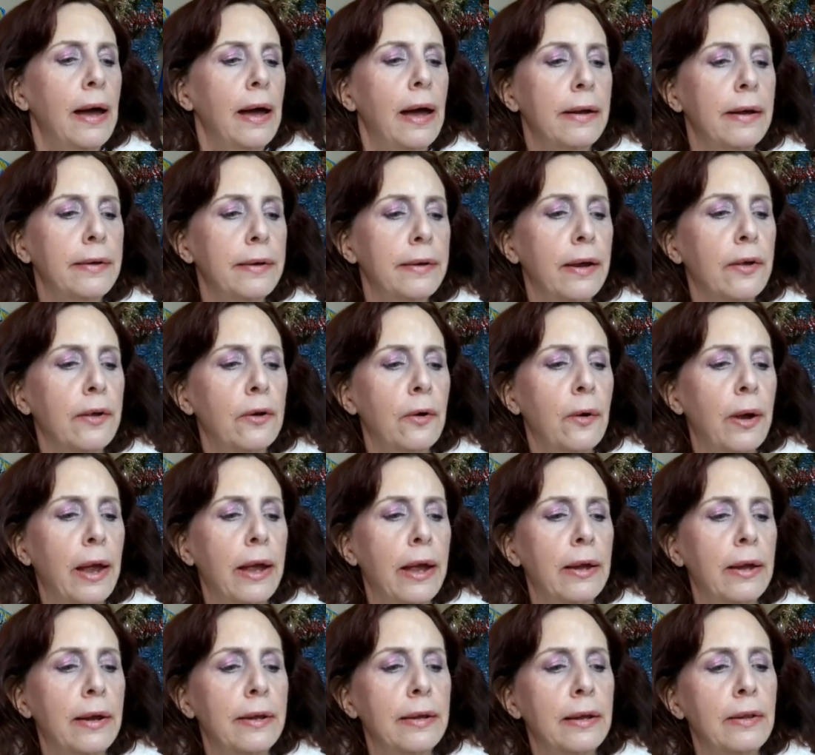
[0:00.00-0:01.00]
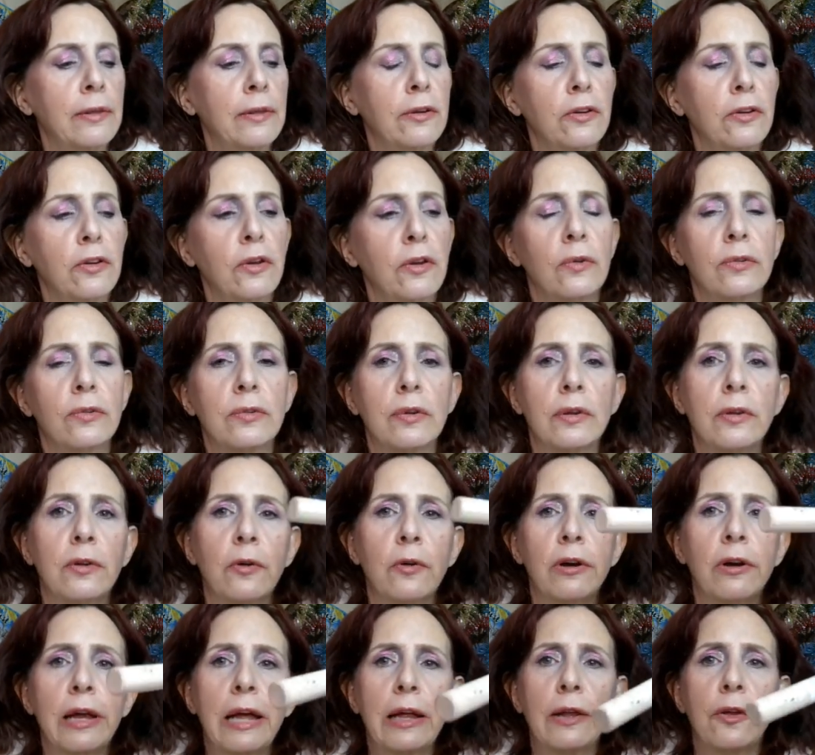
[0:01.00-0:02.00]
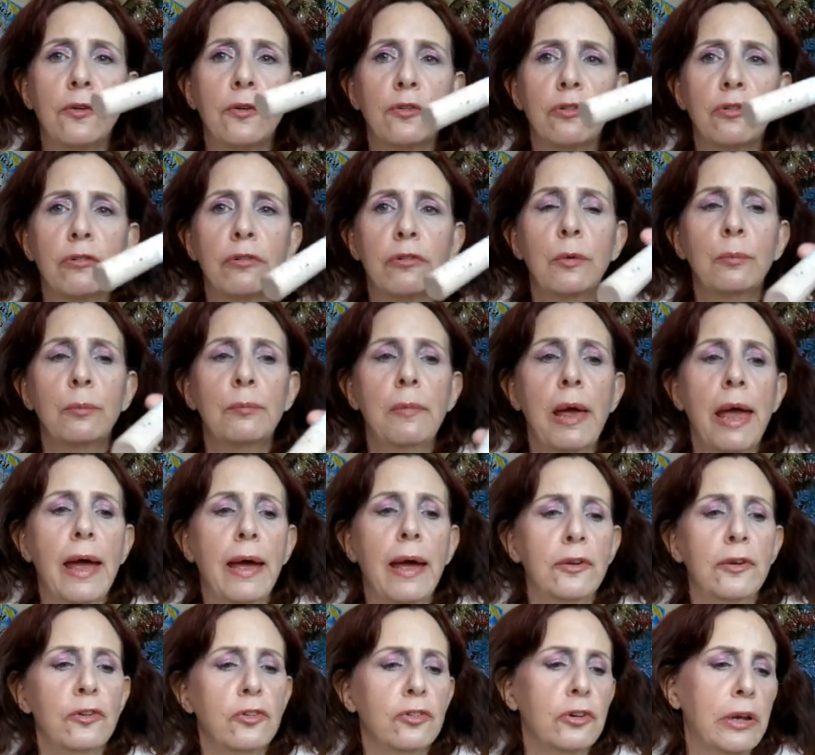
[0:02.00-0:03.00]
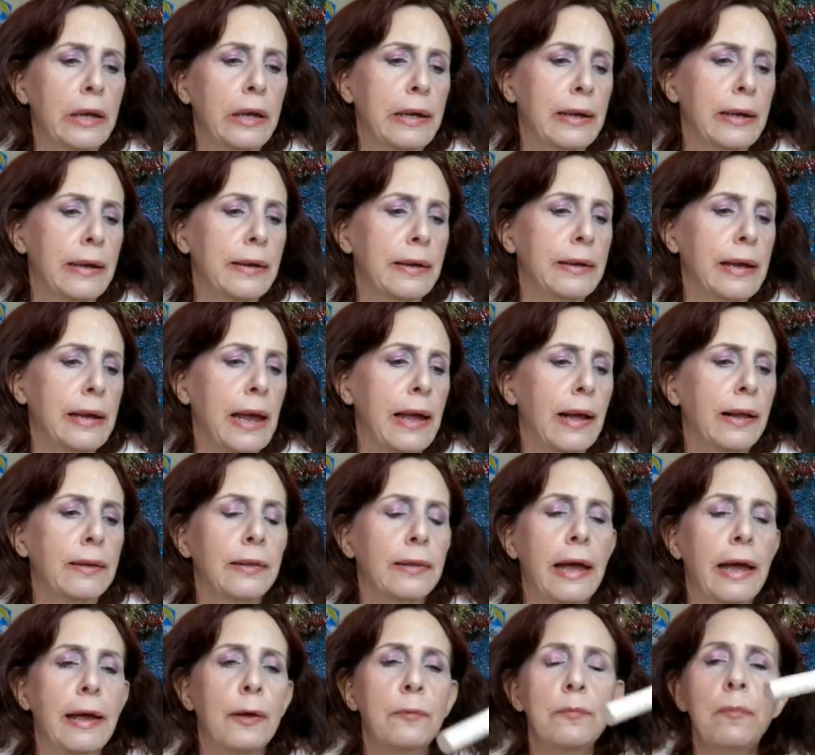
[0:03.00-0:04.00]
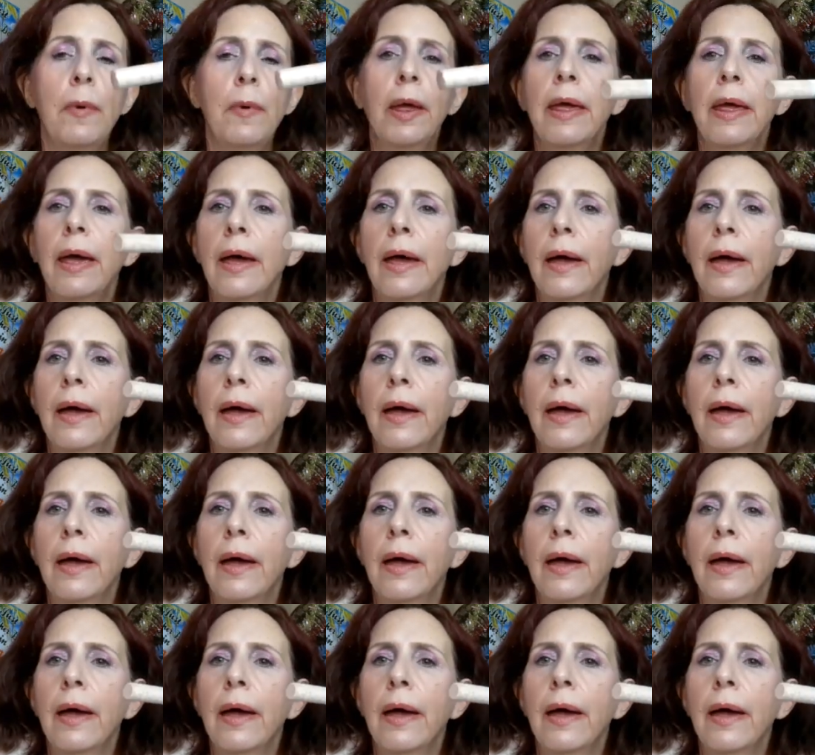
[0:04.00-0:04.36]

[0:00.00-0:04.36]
I did go ahead and use the L'Oreal True Match and LM